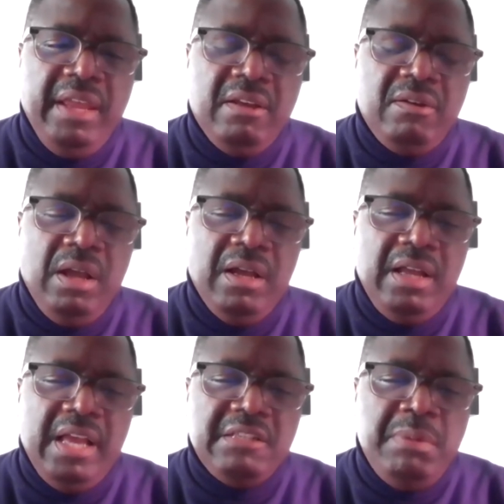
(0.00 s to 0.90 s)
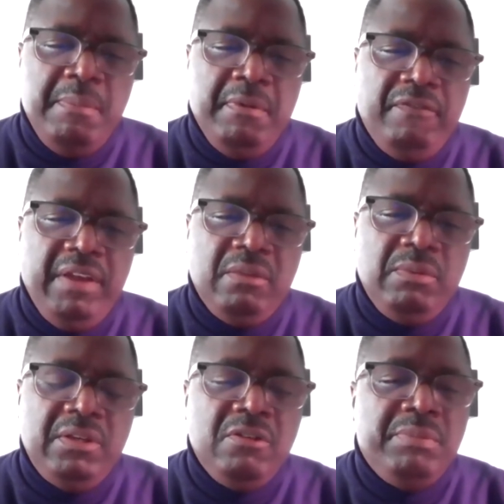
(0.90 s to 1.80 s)
think as people of faith,
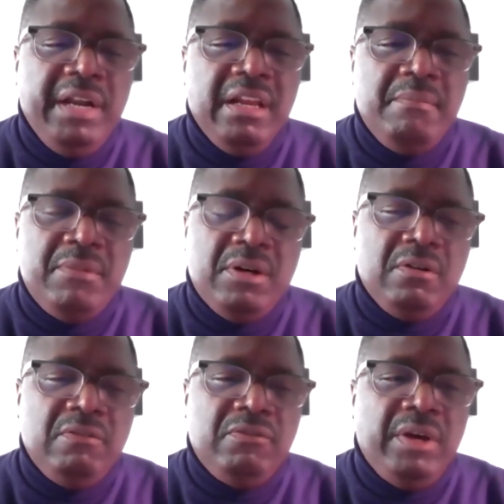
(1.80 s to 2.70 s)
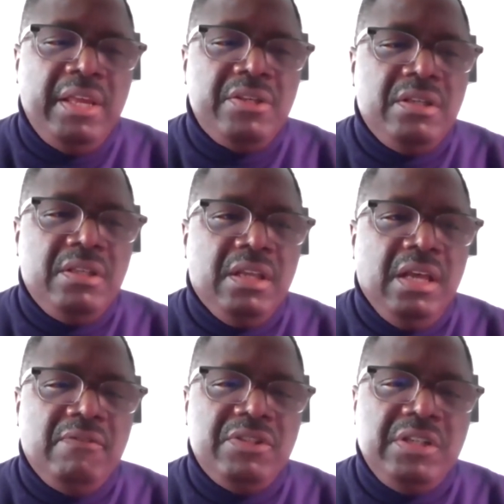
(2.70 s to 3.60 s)
we do bring a moral voice to the
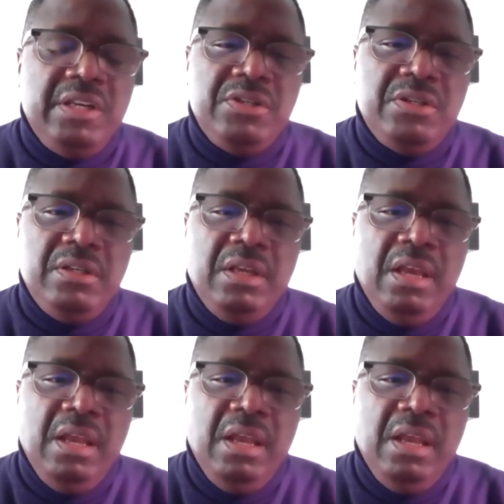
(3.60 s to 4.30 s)
conversation.